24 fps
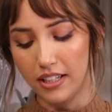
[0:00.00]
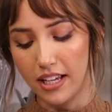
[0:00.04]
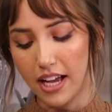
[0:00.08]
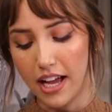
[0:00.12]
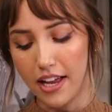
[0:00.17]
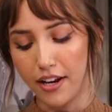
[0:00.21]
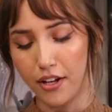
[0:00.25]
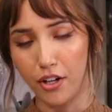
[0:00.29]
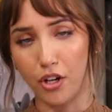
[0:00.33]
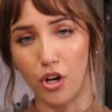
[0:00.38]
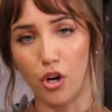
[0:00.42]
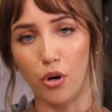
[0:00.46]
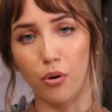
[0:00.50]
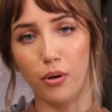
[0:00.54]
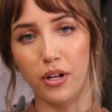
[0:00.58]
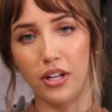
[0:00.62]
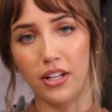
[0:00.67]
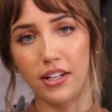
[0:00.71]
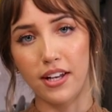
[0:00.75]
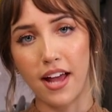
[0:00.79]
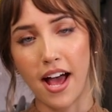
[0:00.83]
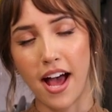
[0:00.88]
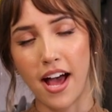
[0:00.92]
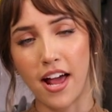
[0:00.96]
kind of go
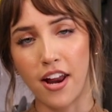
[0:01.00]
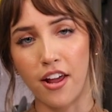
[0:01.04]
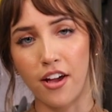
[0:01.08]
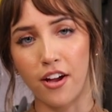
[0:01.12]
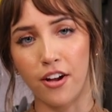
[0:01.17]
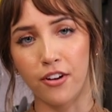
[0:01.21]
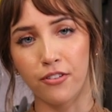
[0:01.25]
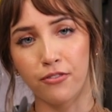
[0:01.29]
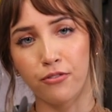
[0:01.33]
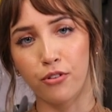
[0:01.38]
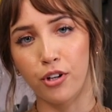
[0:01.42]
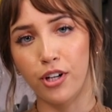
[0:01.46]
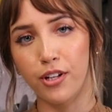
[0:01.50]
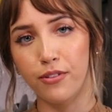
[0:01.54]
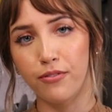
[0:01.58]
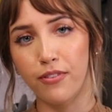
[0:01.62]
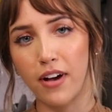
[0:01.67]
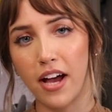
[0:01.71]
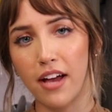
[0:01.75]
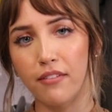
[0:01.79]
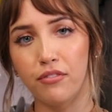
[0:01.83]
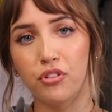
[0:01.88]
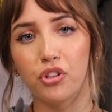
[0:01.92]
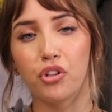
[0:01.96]
in at a
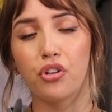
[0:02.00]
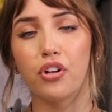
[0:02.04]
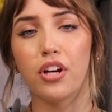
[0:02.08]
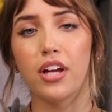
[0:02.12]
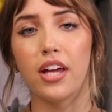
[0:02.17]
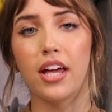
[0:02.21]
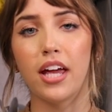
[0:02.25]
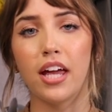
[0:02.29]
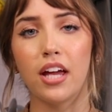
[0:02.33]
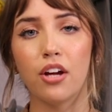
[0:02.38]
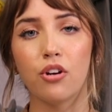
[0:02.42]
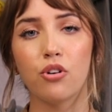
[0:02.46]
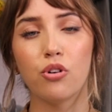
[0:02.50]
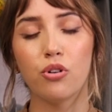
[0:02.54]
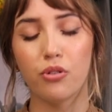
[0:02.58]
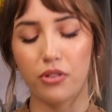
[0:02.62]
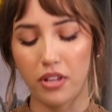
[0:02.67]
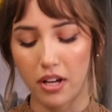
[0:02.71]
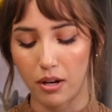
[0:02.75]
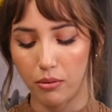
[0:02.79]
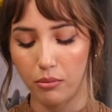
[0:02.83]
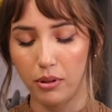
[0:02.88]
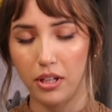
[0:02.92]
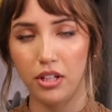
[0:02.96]
45-degree angle.
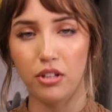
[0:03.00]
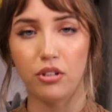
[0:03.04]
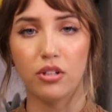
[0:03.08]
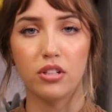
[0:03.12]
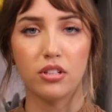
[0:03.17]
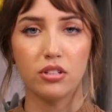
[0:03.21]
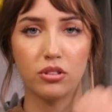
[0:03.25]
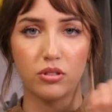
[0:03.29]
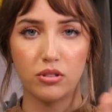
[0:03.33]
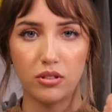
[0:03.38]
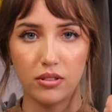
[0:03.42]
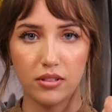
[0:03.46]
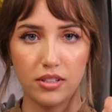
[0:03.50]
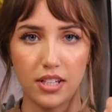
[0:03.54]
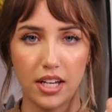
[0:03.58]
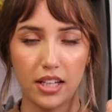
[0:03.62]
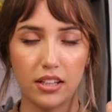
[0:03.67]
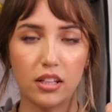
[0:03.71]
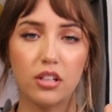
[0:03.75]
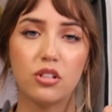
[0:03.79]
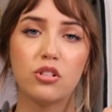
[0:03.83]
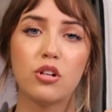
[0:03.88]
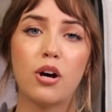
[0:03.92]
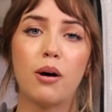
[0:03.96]
That way you can
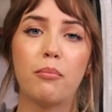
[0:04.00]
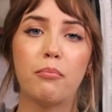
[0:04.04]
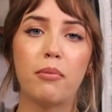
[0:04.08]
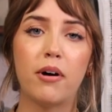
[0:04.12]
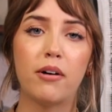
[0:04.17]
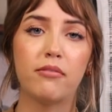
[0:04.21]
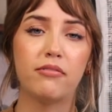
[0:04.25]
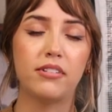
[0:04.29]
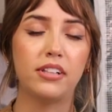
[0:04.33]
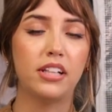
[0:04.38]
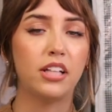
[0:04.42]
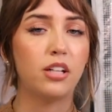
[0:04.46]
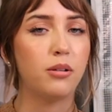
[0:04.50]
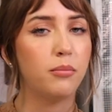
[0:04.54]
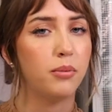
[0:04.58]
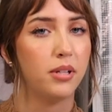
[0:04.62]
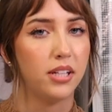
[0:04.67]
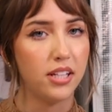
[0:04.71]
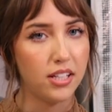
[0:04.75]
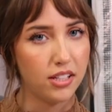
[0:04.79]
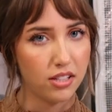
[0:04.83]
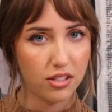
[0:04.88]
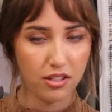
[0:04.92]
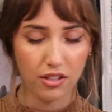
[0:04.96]
take the top off a little
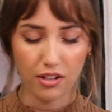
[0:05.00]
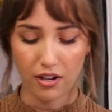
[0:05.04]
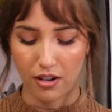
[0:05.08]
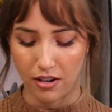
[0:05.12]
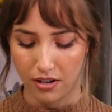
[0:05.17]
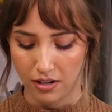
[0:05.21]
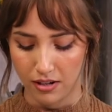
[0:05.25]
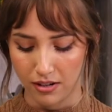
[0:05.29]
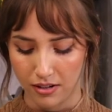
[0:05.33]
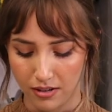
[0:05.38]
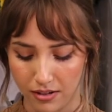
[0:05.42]
bit easier.